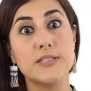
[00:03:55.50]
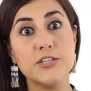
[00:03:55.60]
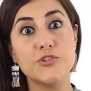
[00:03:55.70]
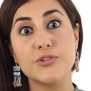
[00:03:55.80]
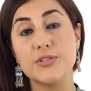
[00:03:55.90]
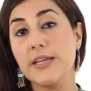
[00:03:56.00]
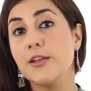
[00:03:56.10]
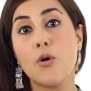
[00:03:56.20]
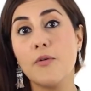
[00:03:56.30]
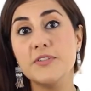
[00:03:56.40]
teachers in
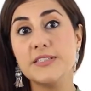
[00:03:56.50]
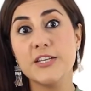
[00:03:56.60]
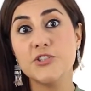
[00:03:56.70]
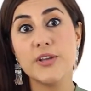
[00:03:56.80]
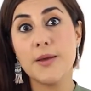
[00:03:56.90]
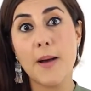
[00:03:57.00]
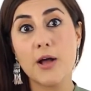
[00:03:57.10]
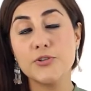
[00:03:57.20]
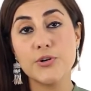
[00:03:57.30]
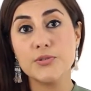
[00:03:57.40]
a conversation
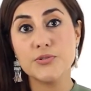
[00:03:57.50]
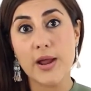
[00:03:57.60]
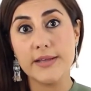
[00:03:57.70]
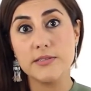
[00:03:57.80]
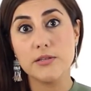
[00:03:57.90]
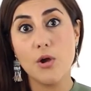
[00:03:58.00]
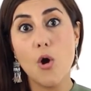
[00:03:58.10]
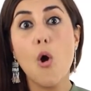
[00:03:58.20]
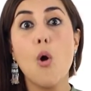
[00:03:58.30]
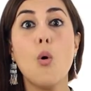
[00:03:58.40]
about girls' rights?
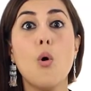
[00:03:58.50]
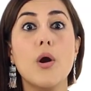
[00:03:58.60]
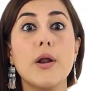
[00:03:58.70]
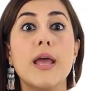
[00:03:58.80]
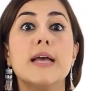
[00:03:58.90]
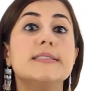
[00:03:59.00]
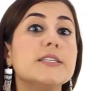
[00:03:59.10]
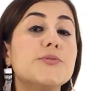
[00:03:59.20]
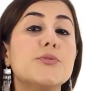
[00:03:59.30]
Or did